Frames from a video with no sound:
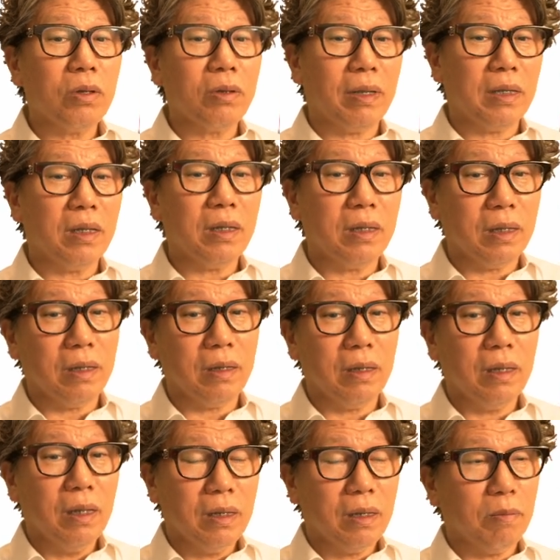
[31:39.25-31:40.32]
The direction is
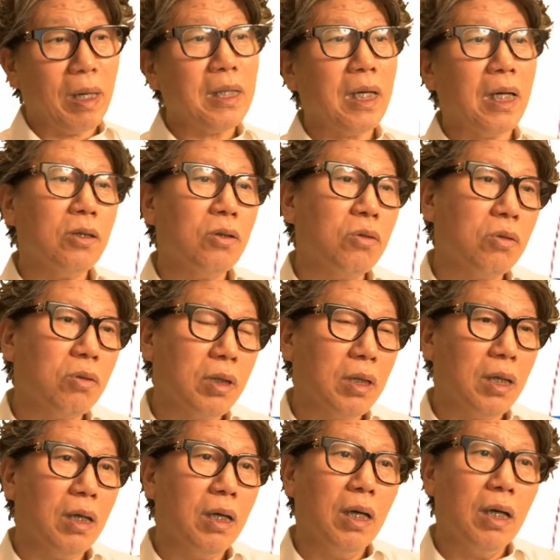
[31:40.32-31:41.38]
shifting towards
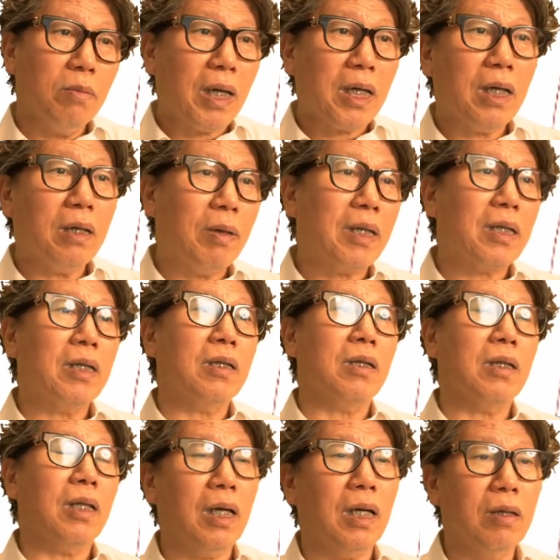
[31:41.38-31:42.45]
performing orthognathic surgery,